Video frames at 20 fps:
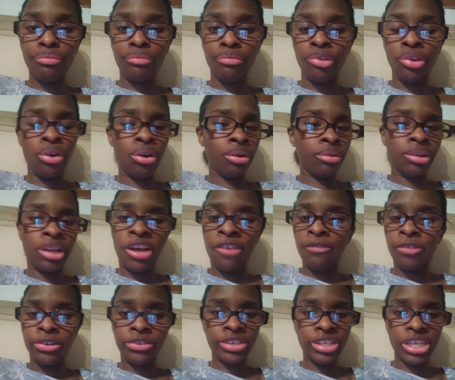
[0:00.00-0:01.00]
You don't love
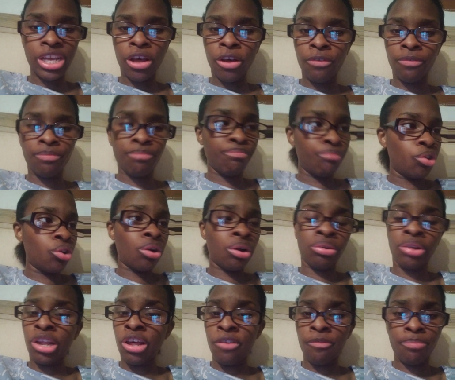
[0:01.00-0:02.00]
yourself, you
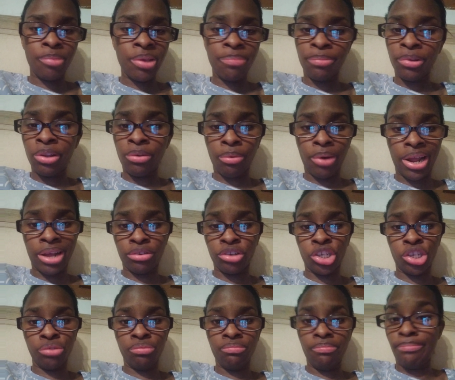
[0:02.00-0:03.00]
don't love people around
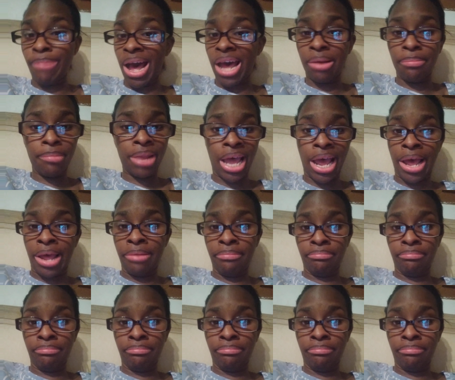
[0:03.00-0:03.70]
you. Bottom line.